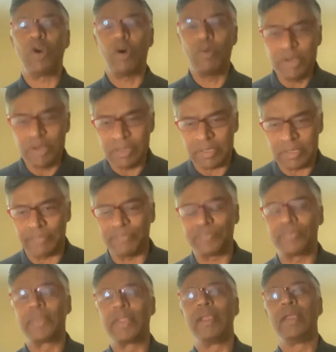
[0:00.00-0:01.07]

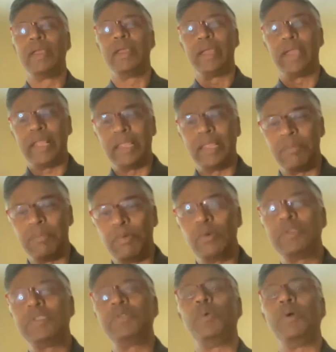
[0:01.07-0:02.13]
communism in the
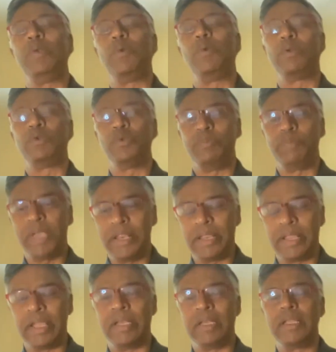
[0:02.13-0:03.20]
post-World War II
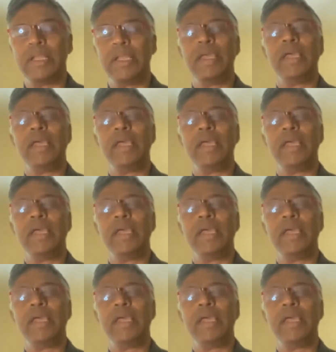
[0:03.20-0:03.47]
period